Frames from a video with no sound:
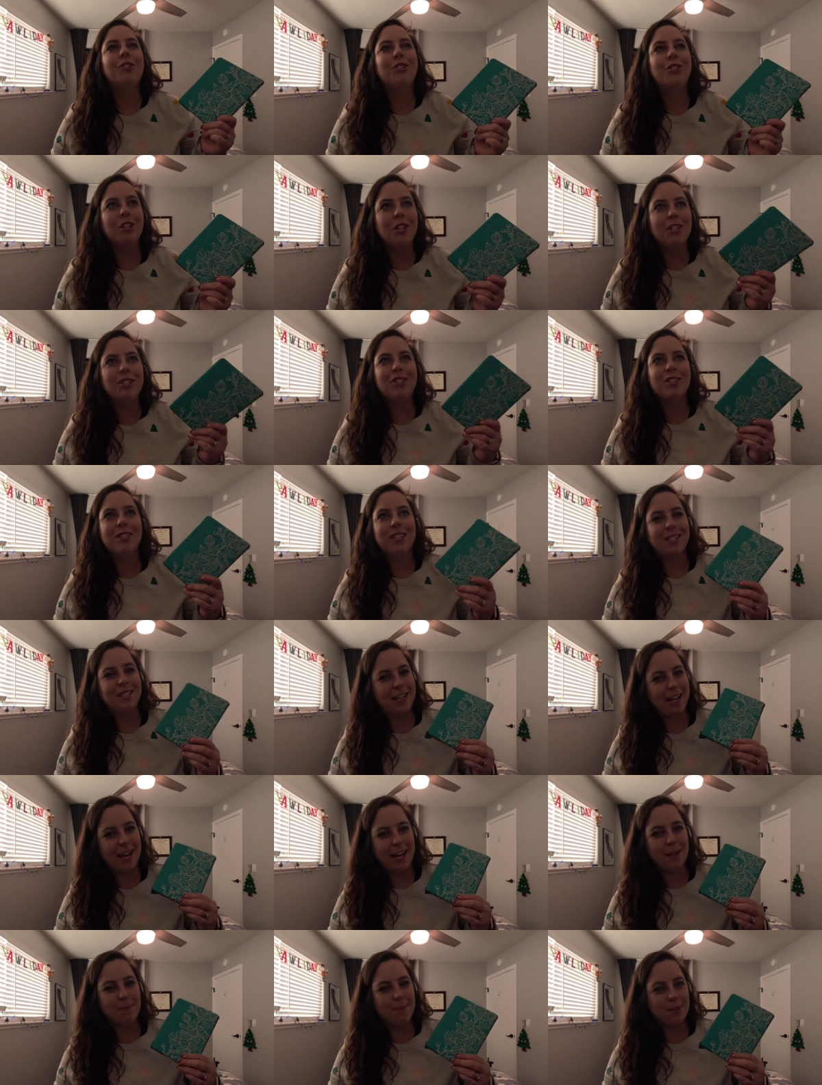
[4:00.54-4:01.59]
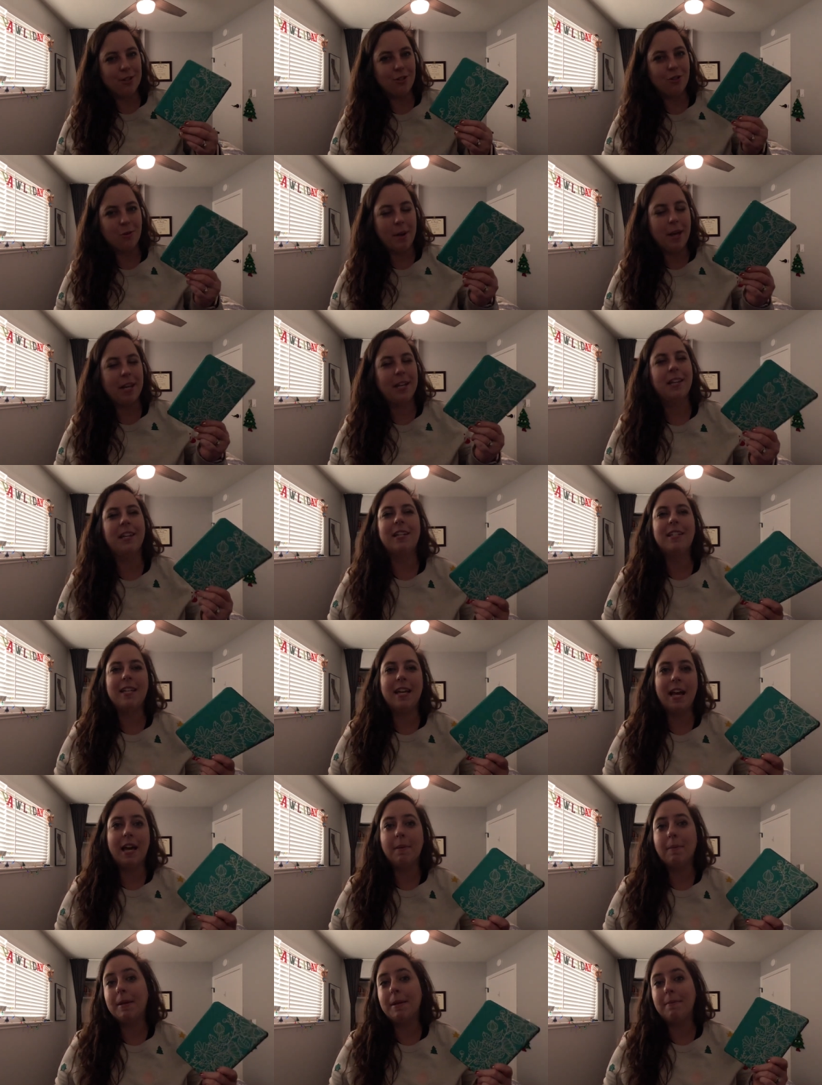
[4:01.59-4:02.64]
she's just a tad bit dramatic and a
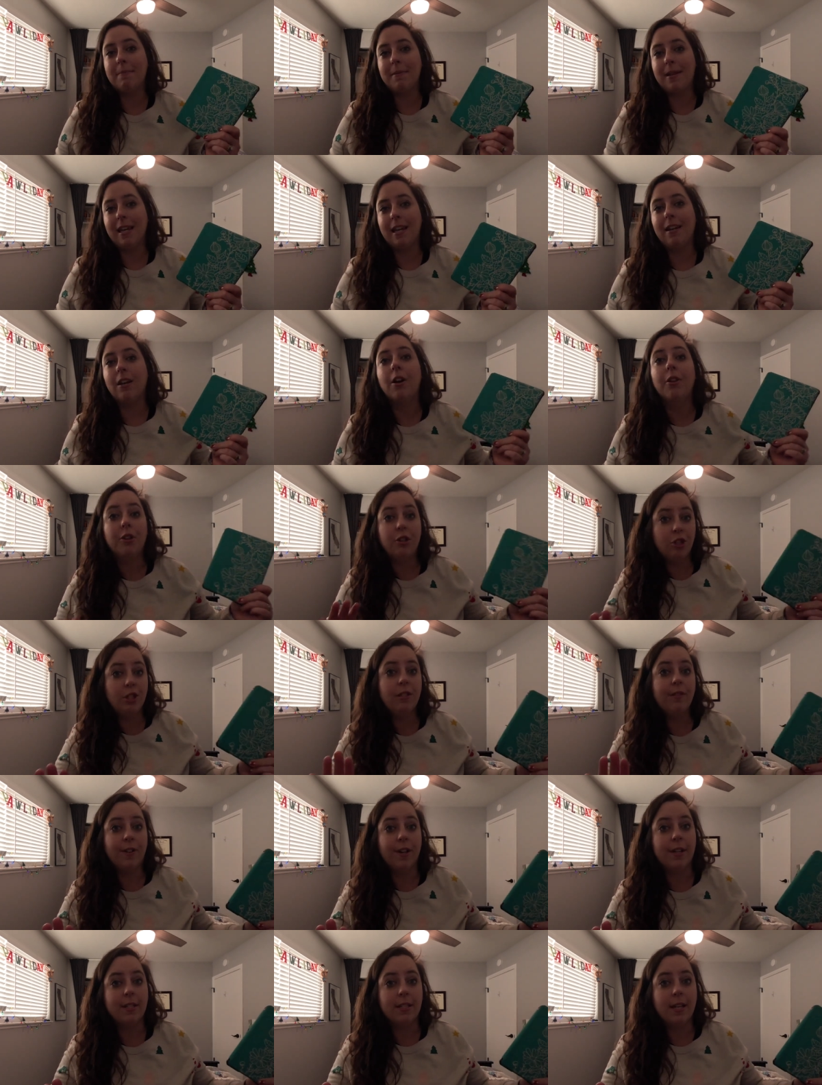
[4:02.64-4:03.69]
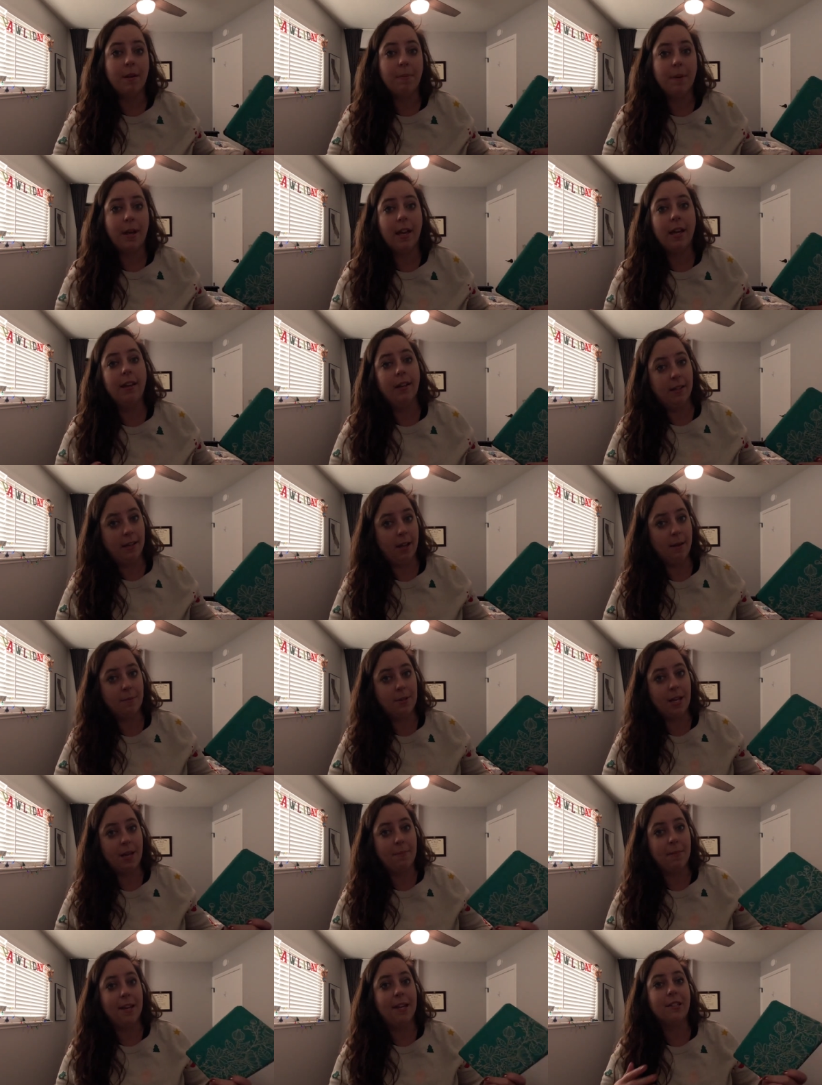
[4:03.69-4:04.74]
tad bit mean, although she's very type A and I'm
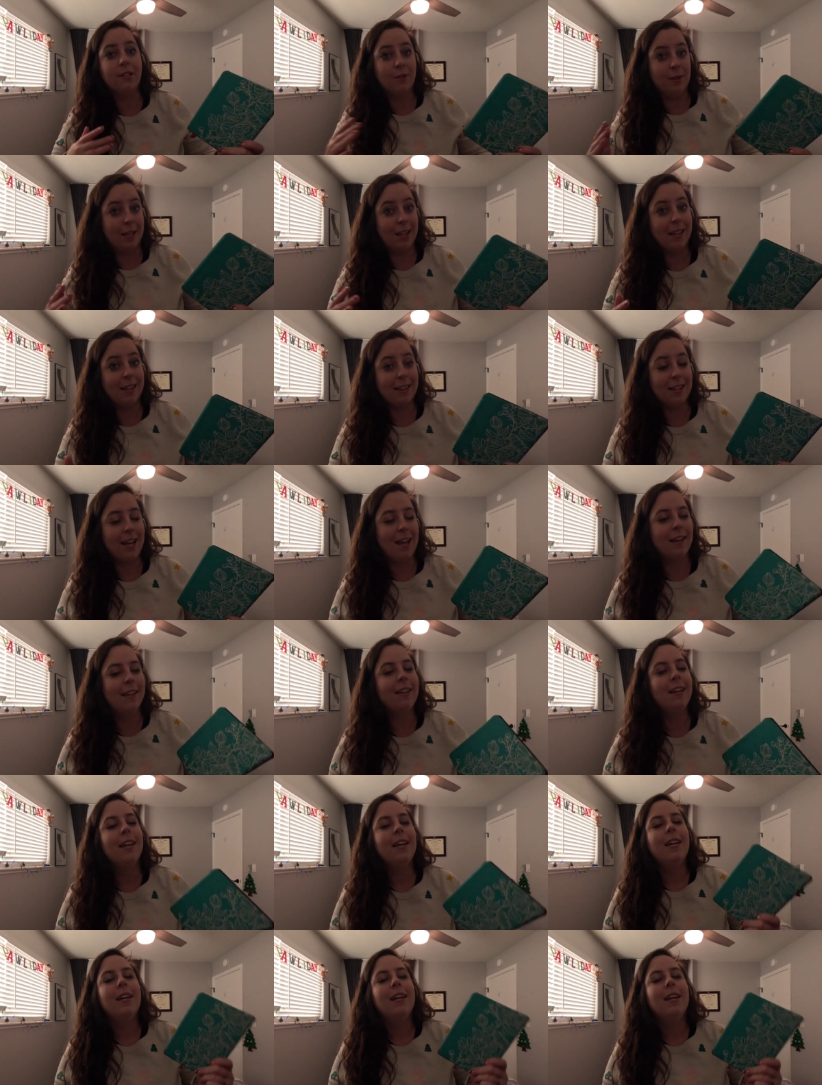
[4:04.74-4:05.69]
type A, so I get that.